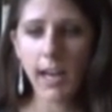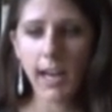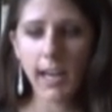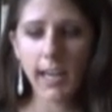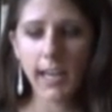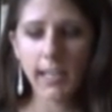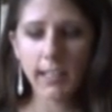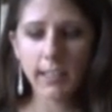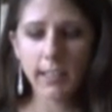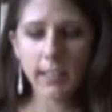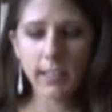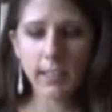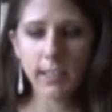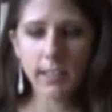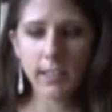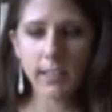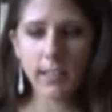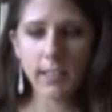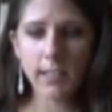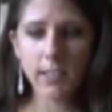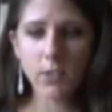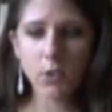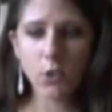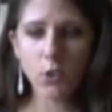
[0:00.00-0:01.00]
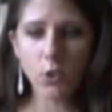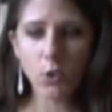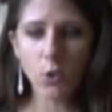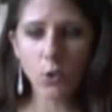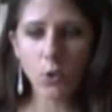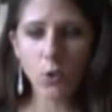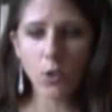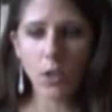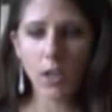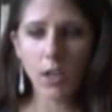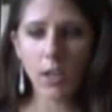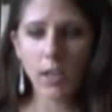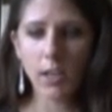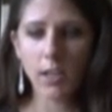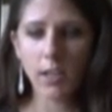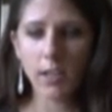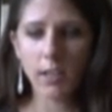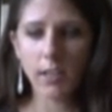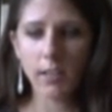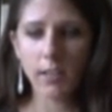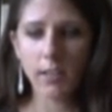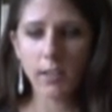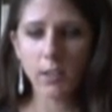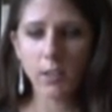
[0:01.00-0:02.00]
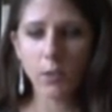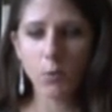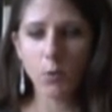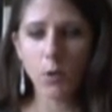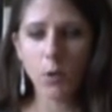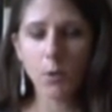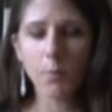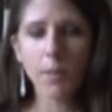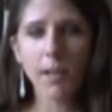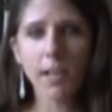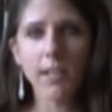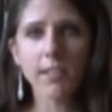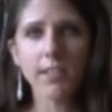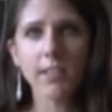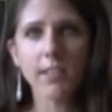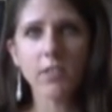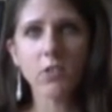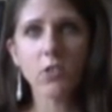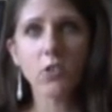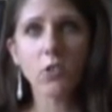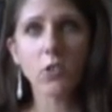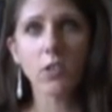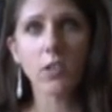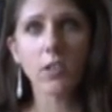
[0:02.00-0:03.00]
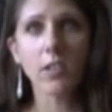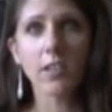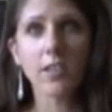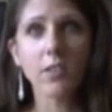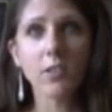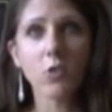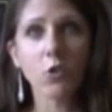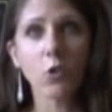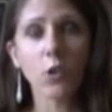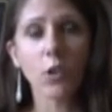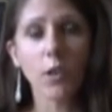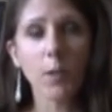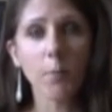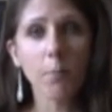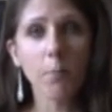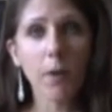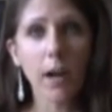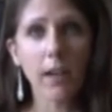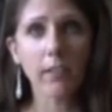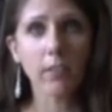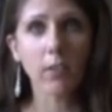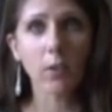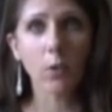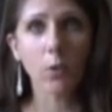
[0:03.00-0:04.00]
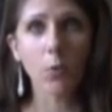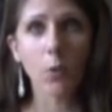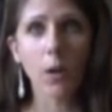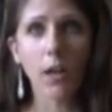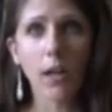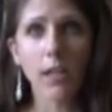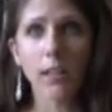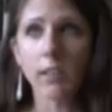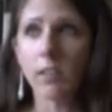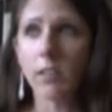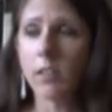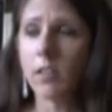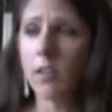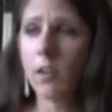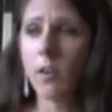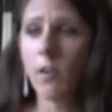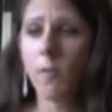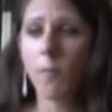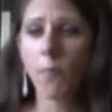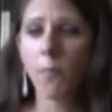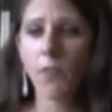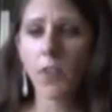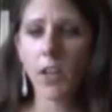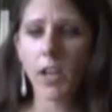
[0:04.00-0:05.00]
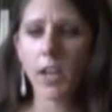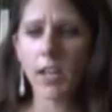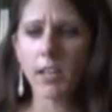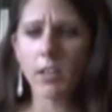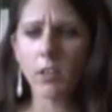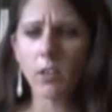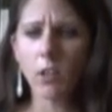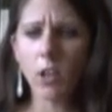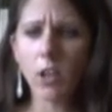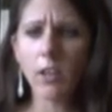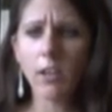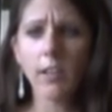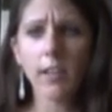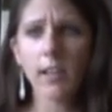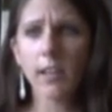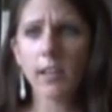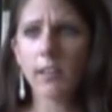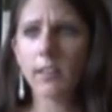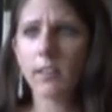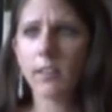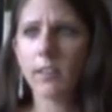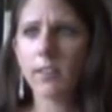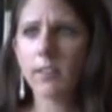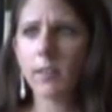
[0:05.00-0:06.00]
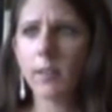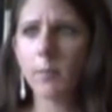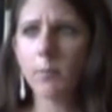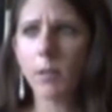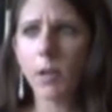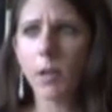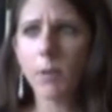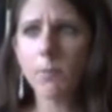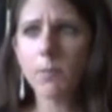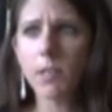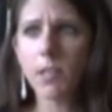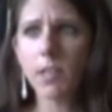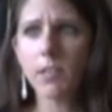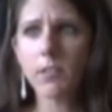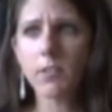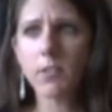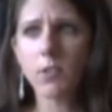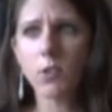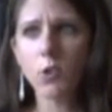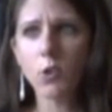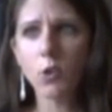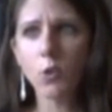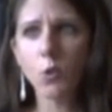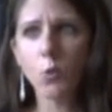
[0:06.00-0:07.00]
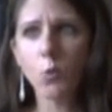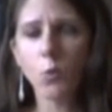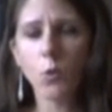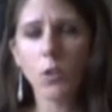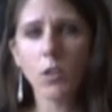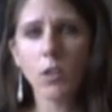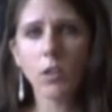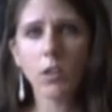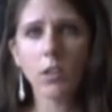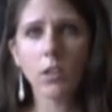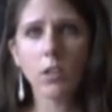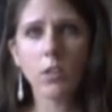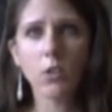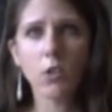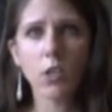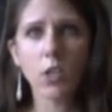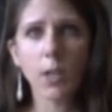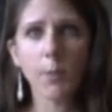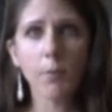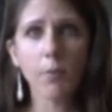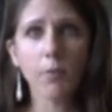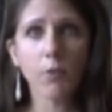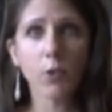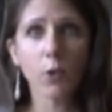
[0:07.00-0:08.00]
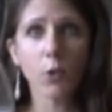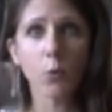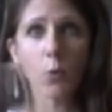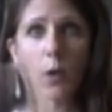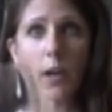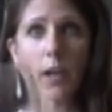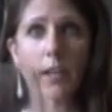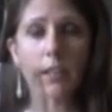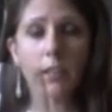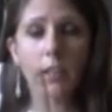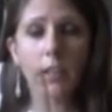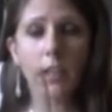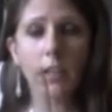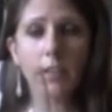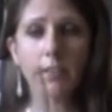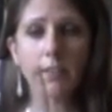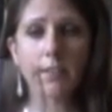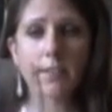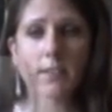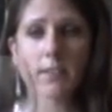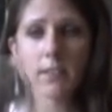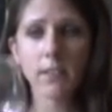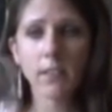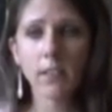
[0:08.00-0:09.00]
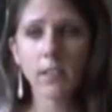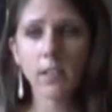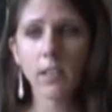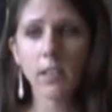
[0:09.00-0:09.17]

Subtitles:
And the initial, you want to pay attention to the initial impact of the wine. And a lot of that sometimes has to do with the shape of your wine glass.